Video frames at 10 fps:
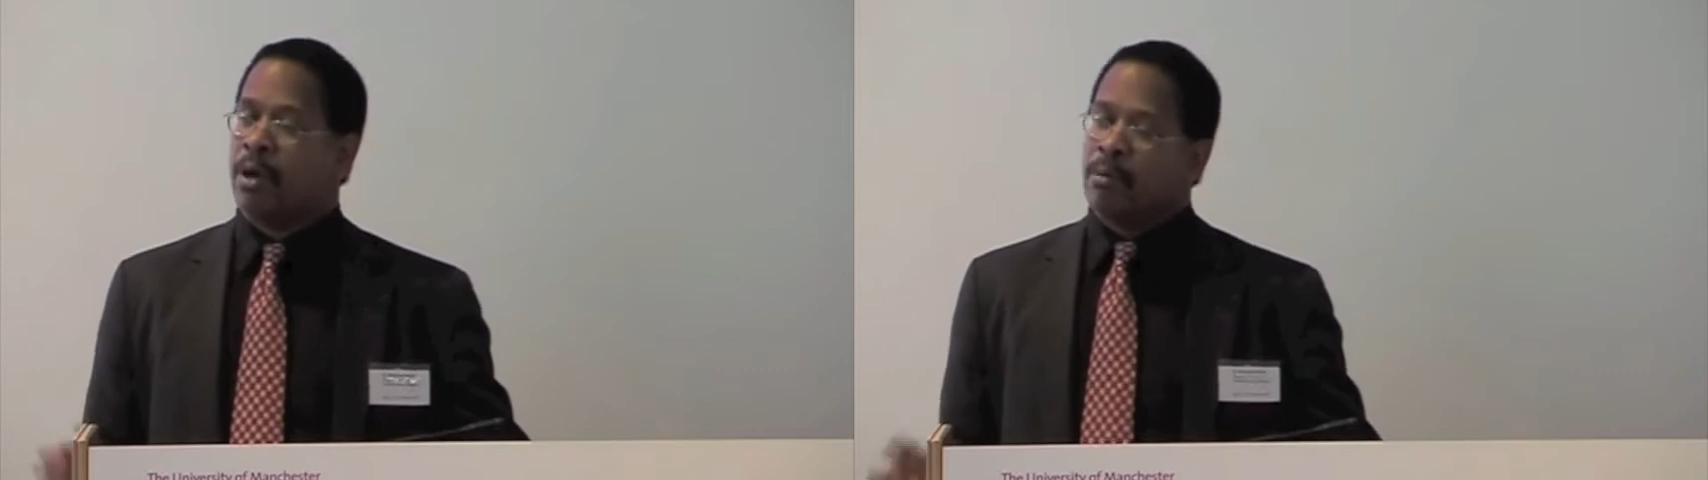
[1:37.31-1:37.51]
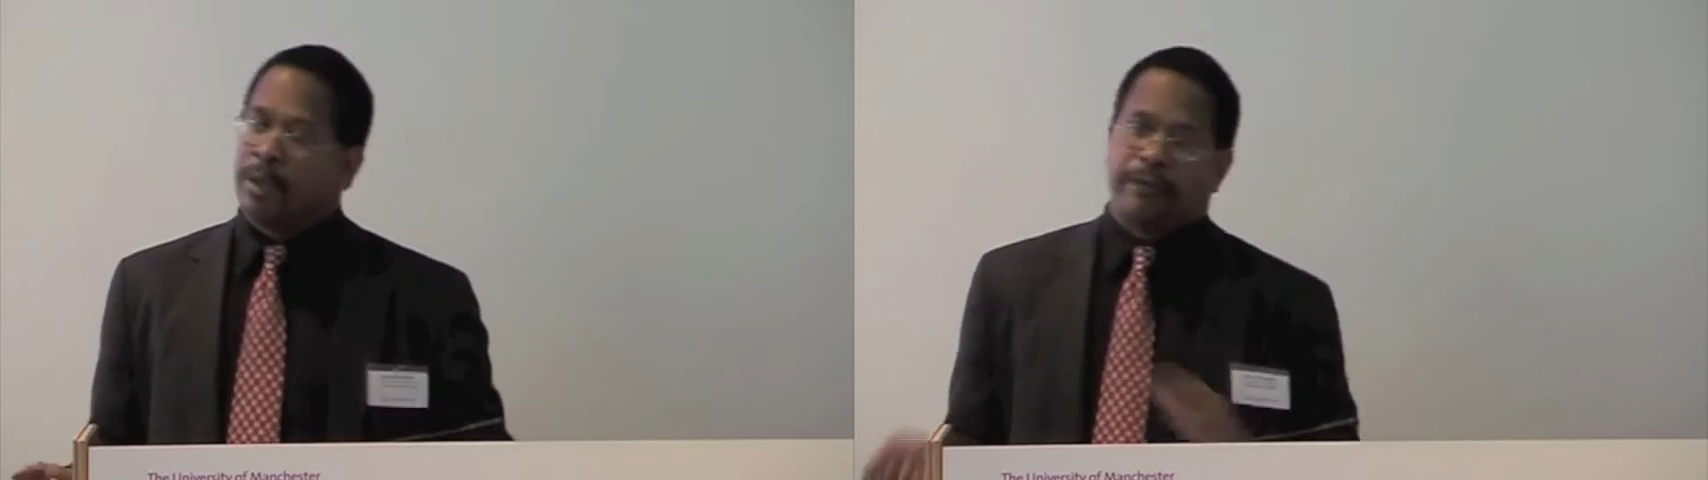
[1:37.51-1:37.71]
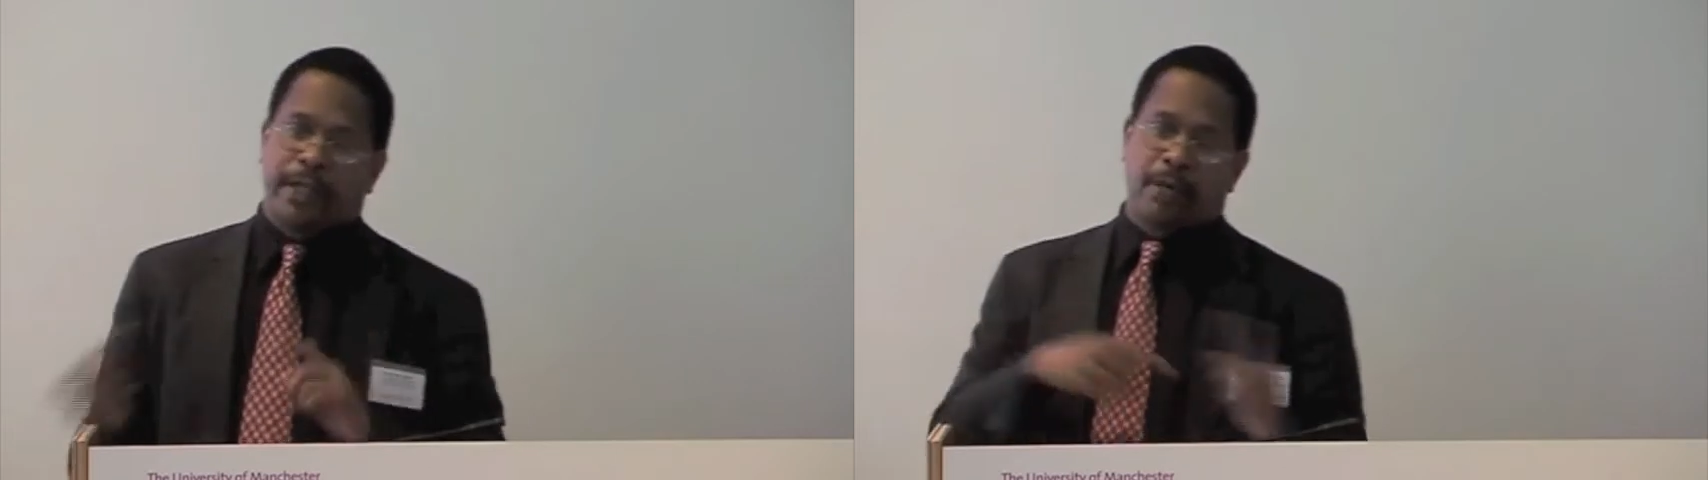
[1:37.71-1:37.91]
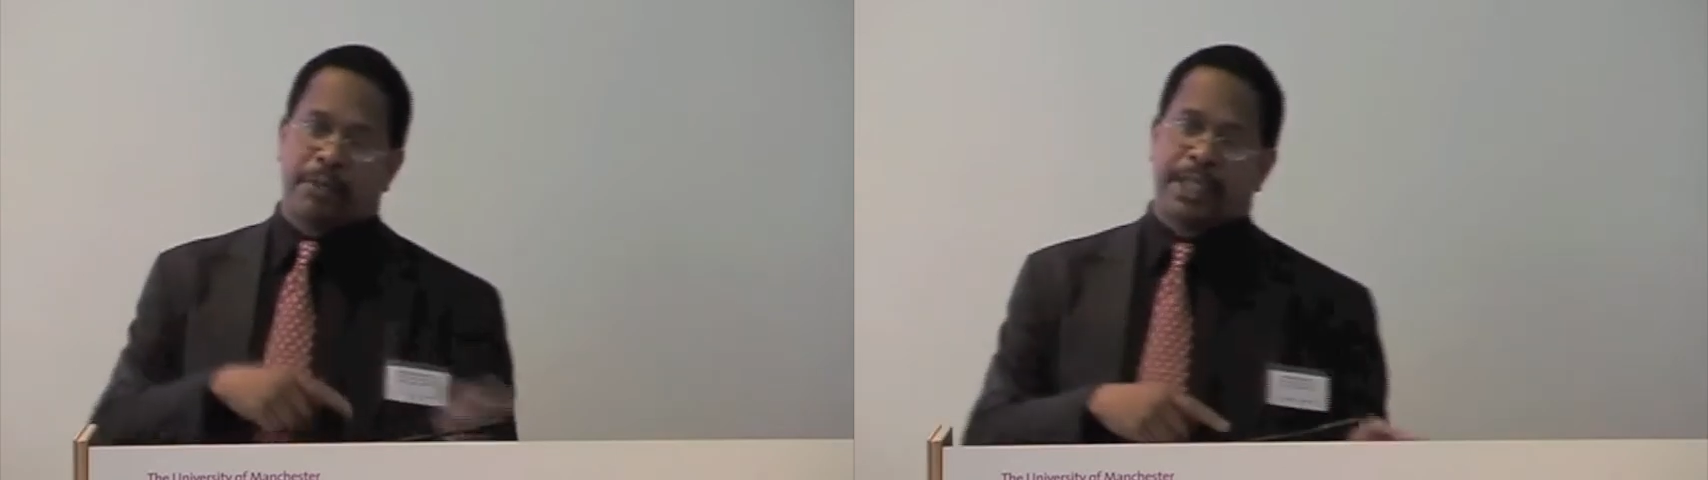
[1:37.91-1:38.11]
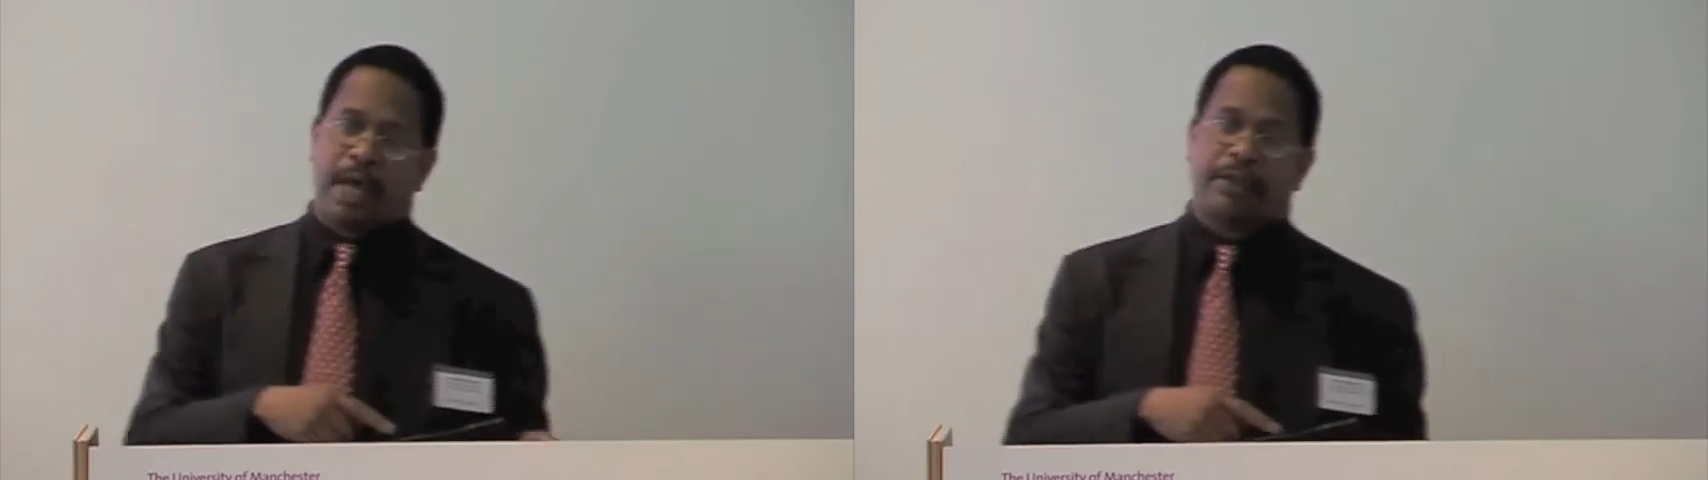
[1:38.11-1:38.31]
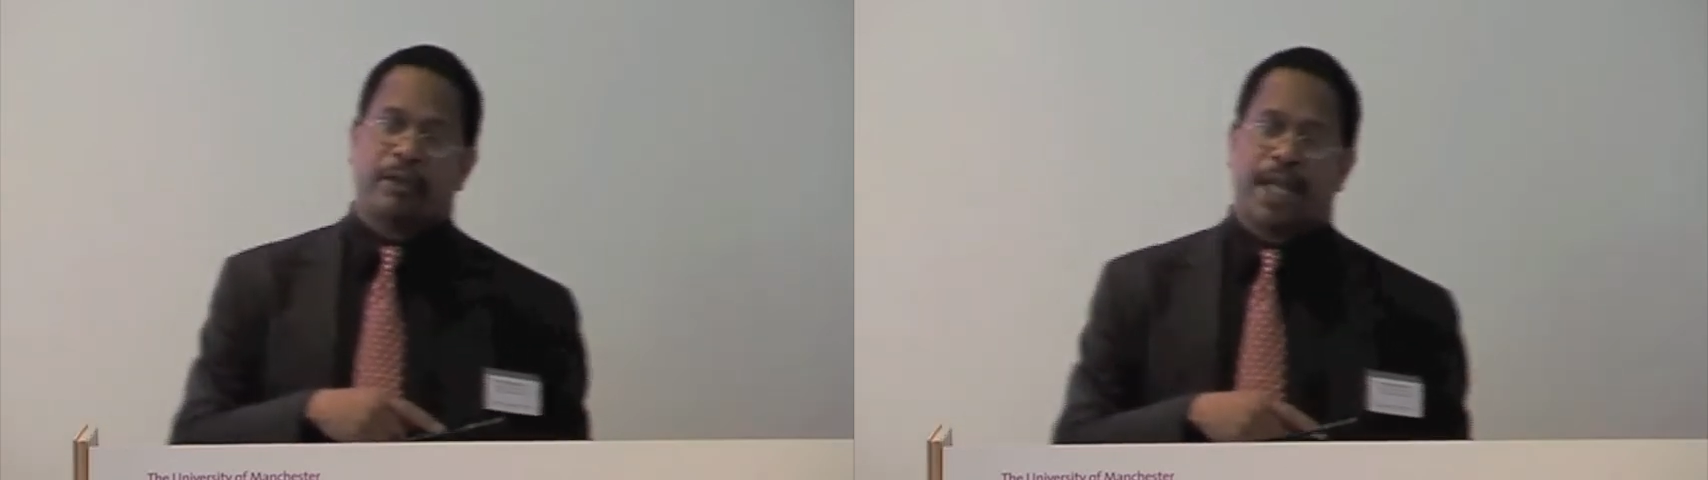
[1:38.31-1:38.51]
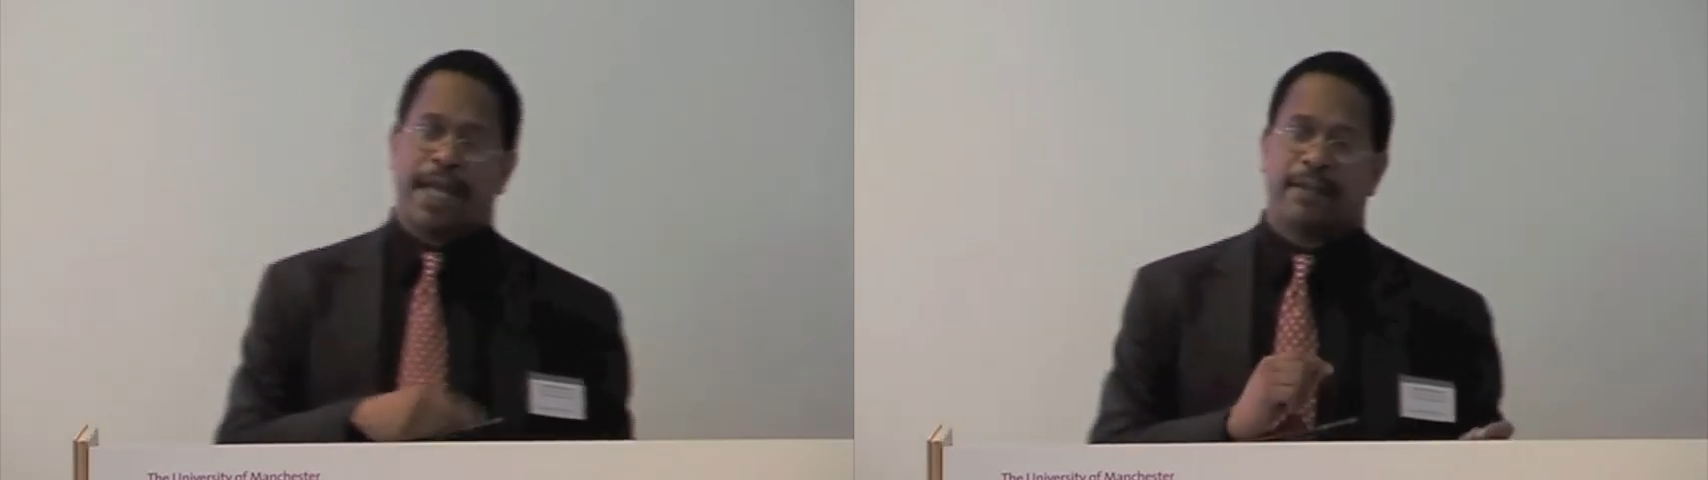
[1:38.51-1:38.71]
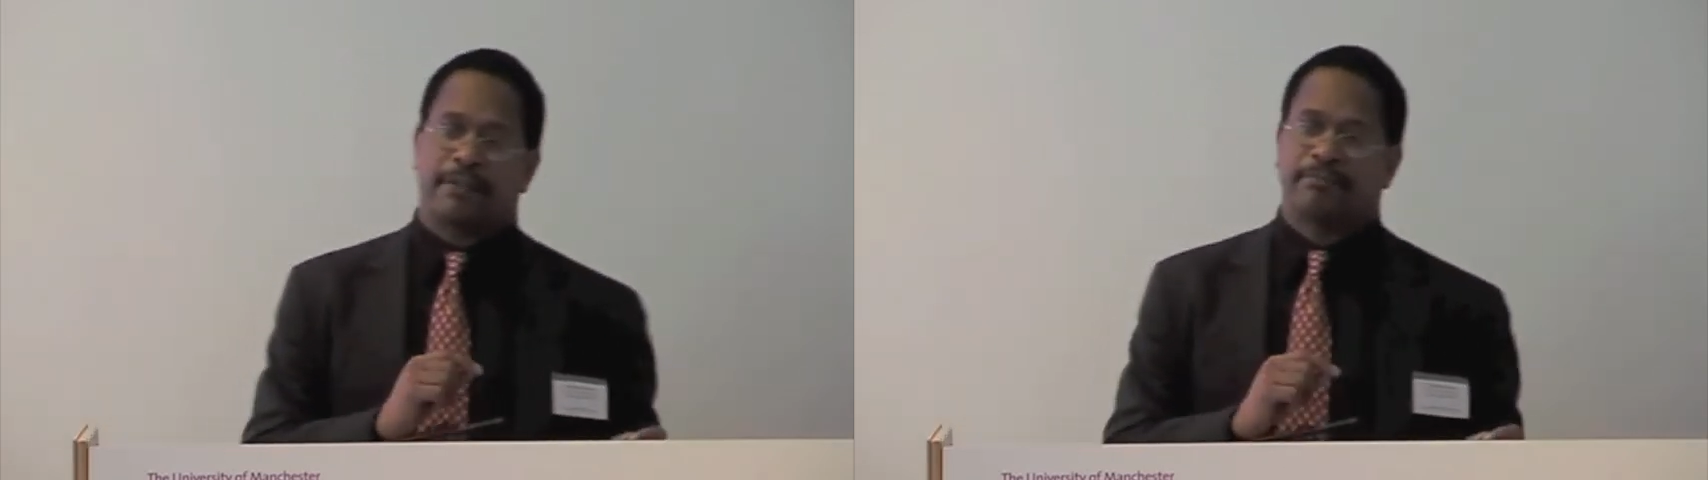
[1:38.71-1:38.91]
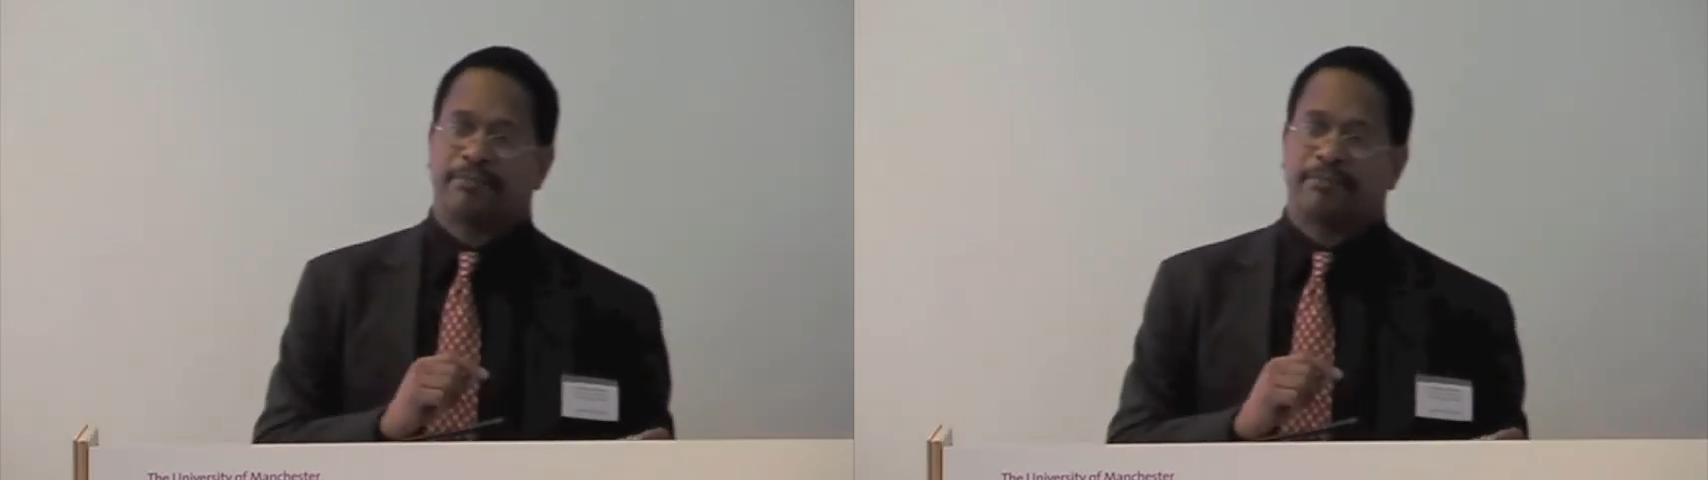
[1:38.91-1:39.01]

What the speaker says: But if they come to South Carolina,